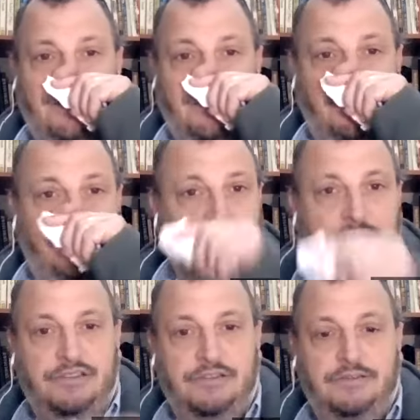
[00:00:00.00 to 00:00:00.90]
so,
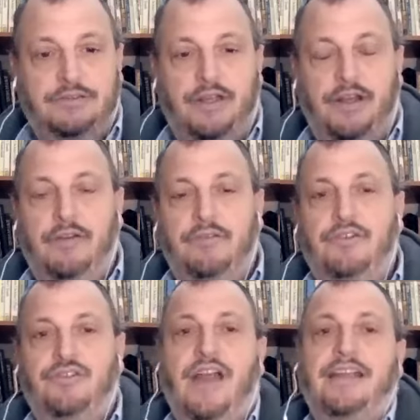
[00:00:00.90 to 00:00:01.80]

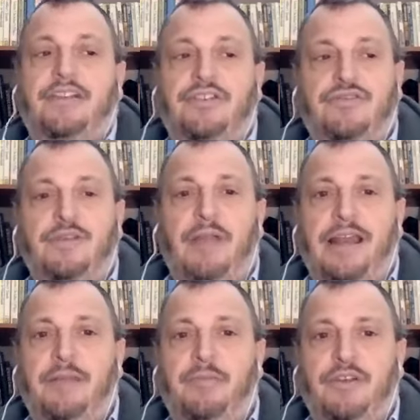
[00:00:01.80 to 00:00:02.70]
they're trying to
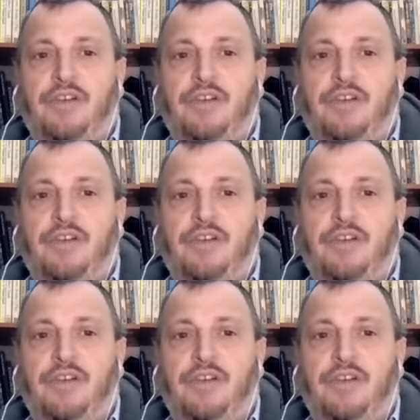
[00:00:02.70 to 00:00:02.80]
streamline, but you're